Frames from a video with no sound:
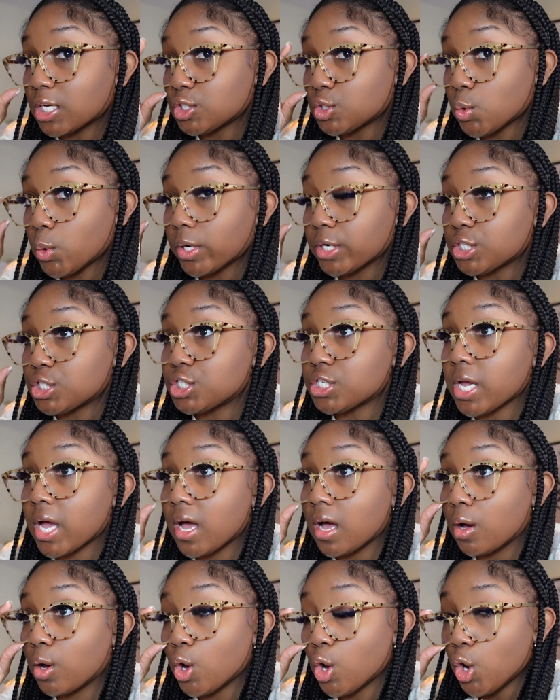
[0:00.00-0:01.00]
tortoise
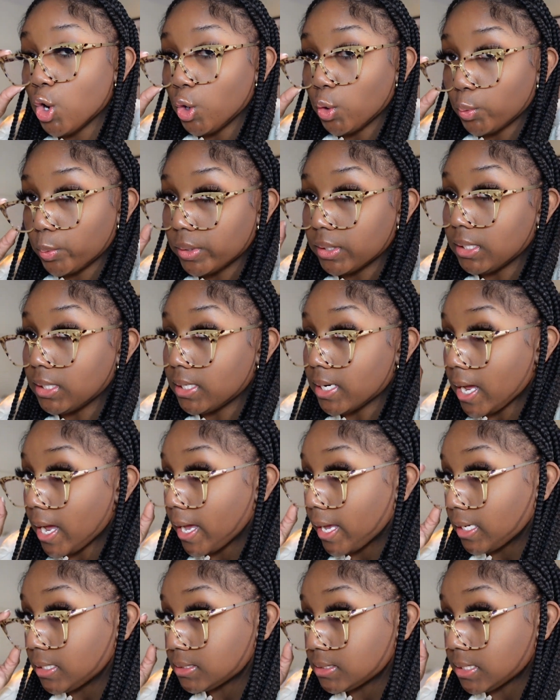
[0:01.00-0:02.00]
shell. Really
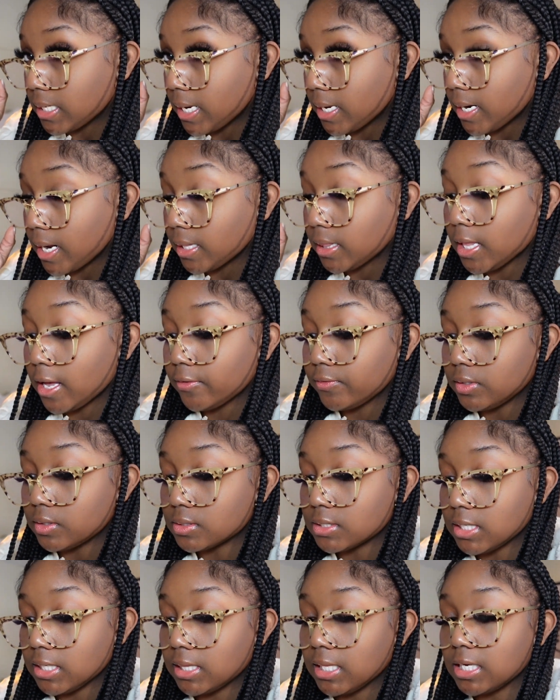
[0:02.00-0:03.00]
nice, and I love
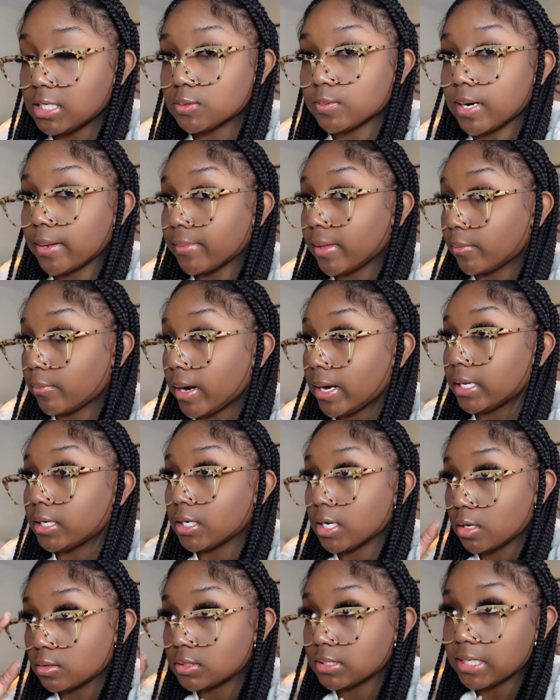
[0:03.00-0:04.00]
using these when I'm like writing
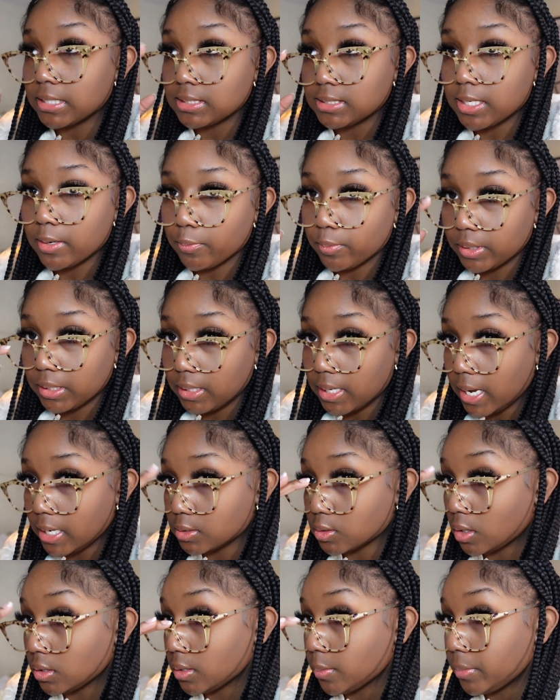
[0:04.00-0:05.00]
notes. They sit really
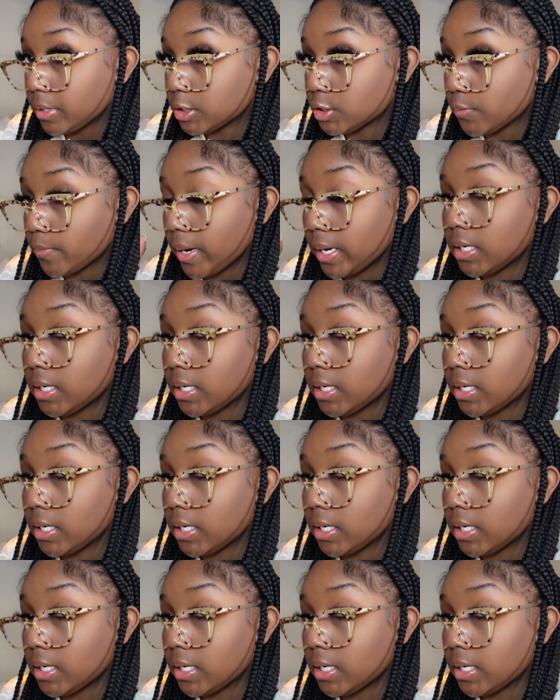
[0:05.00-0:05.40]
nice on the bridge of my